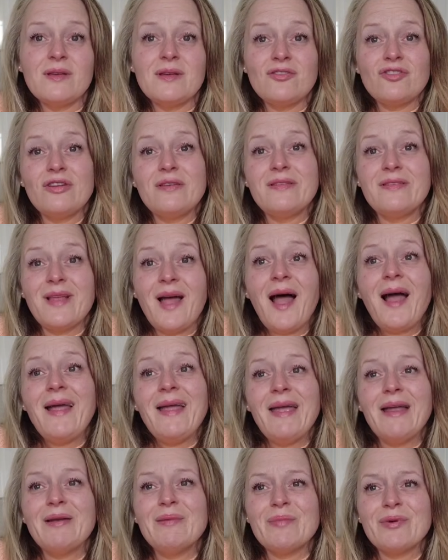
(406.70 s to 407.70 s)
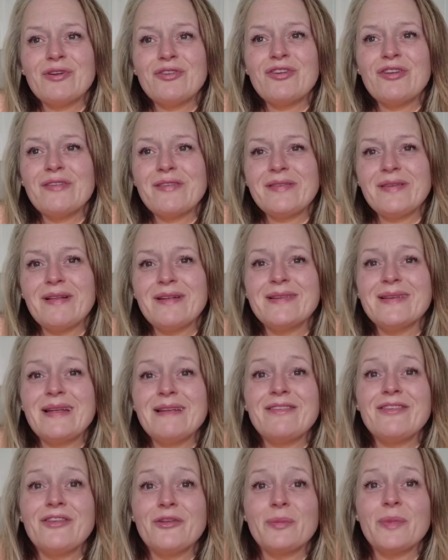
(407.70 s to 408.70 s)
She's dying, but she still
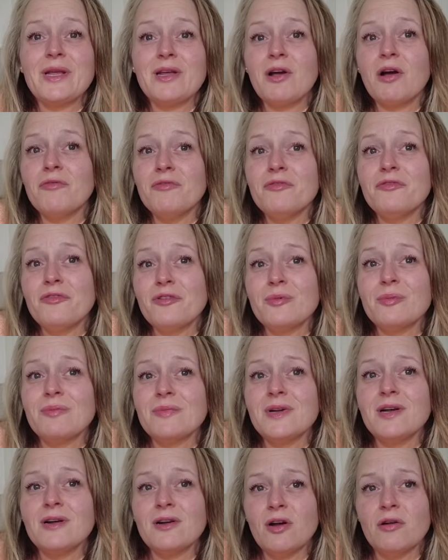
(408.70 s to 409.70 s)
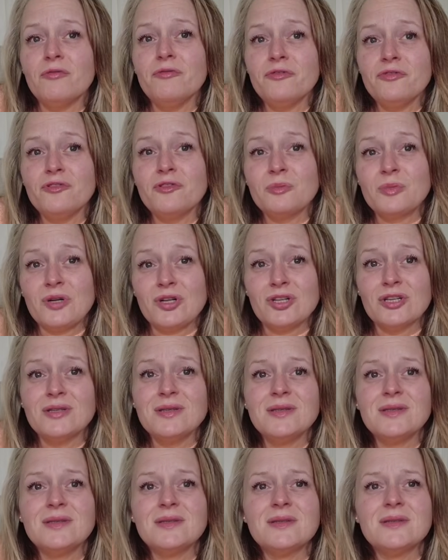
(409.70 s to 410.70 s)
needs to be
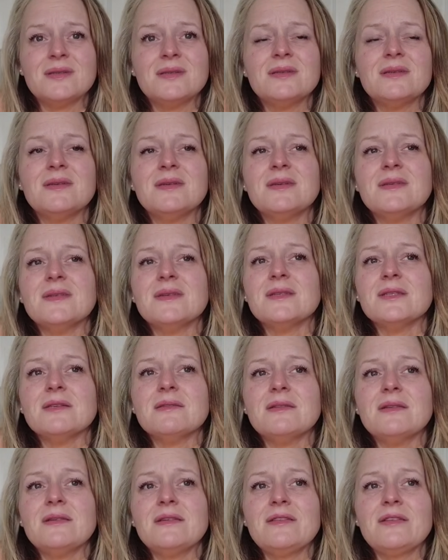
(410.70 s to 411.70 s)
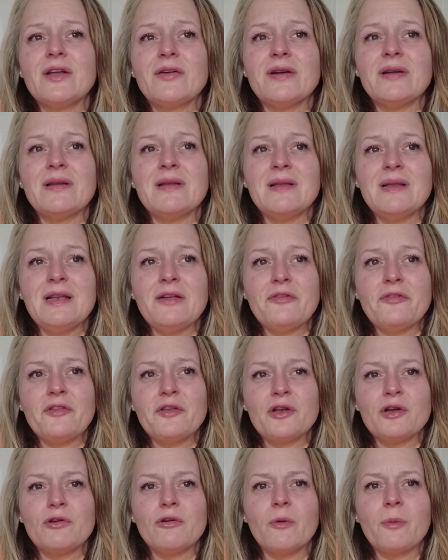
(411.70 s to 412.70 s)
comfortable. So he
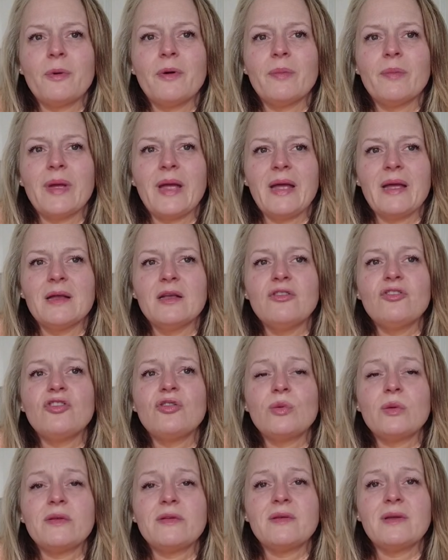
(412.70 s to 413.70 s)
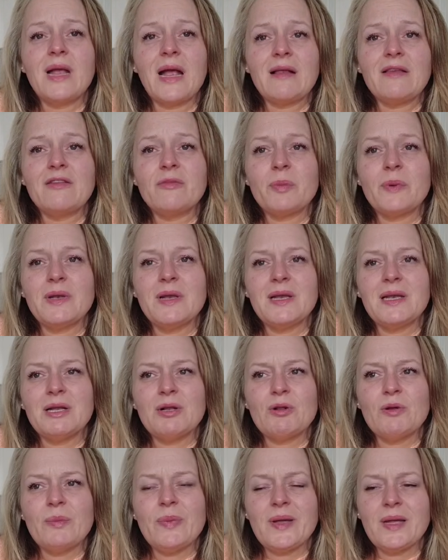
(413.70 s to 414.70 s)
lifted her up a bit and she was gasping a
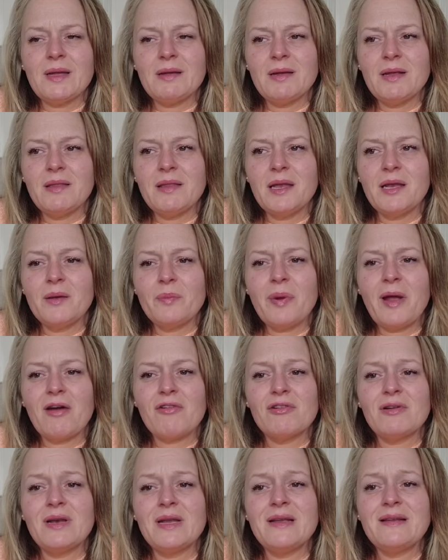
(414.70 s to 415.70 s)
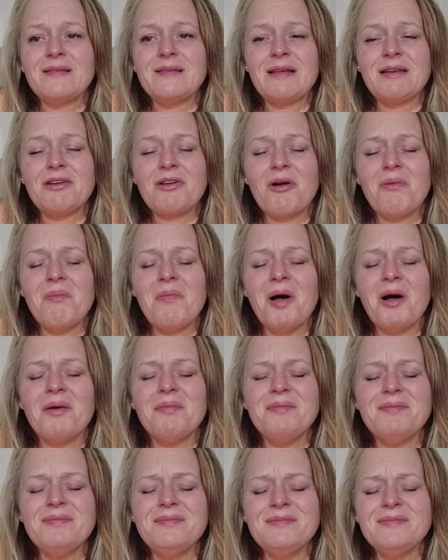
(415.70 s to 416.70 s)
little bit. And then apparently he said, oh,
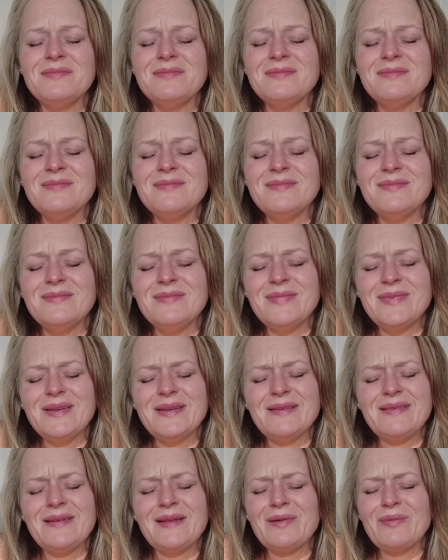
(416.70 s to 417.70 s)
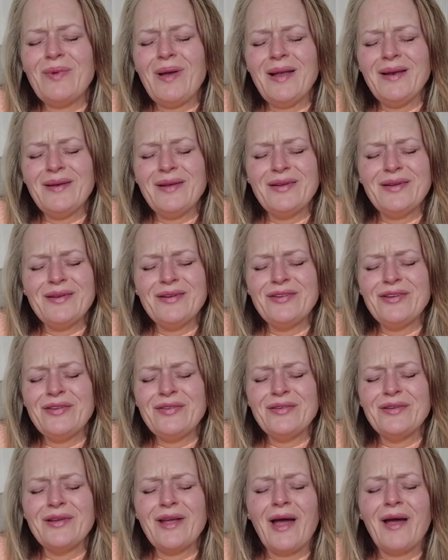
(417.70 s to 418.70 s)
Mum, he said, why don't you
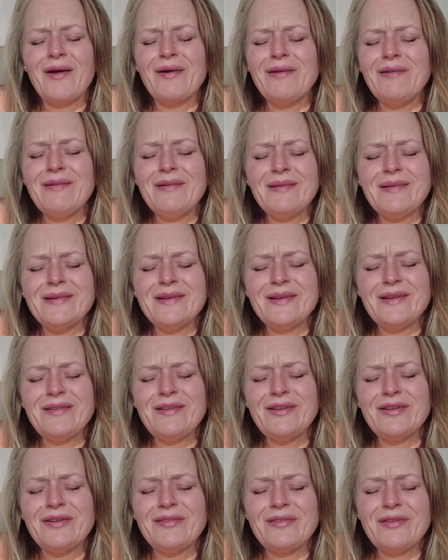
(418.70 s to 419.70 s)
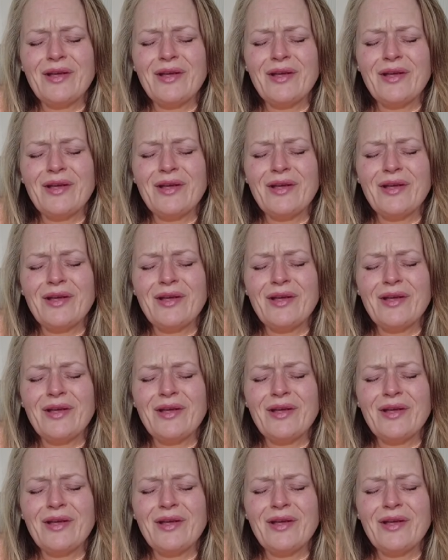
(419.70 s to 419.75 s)
just go? You're